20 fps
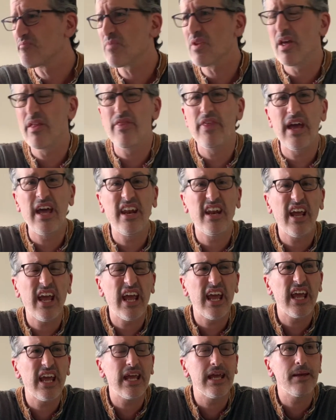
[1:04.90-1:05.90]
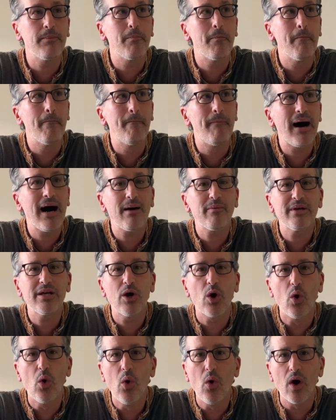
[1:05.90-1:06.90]
then a Bobby
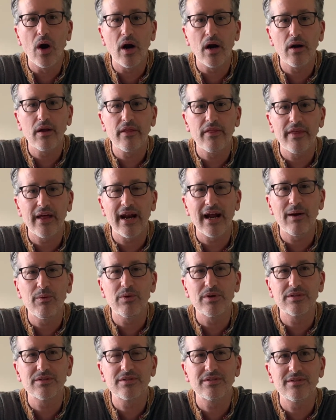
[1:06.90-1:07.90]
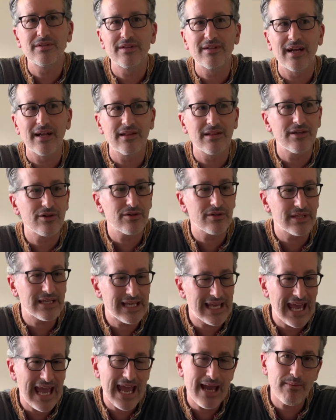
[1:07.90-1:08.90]
Orr that literally
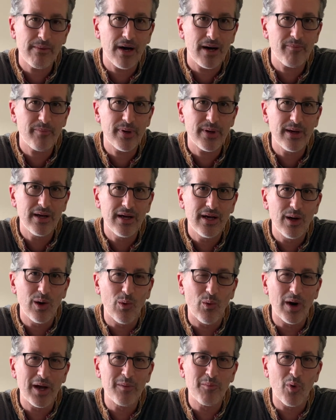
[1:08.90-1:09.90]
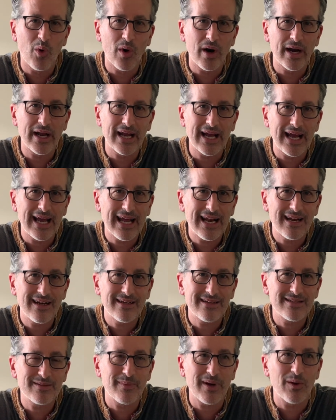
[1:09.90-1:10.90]
came up one morning. I added
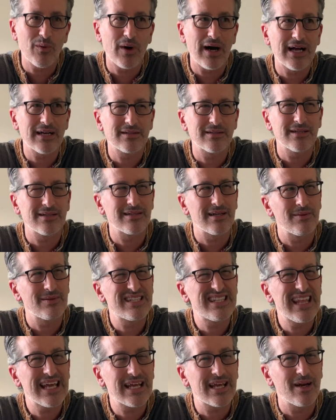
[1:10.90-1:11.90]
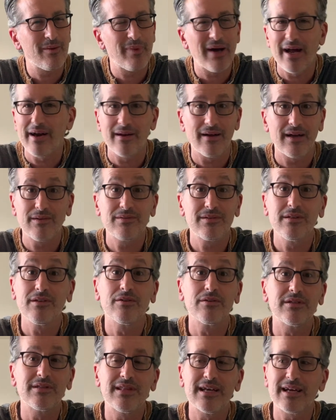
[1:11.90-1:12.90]
it to my watch list. I was thinking about it. I was
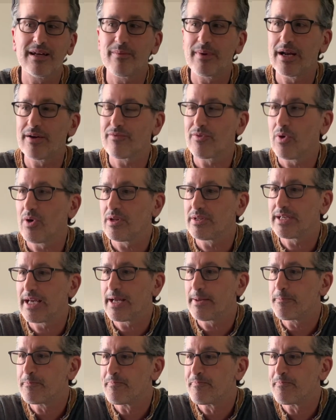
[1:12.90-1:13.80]
literally thinking about it for all day,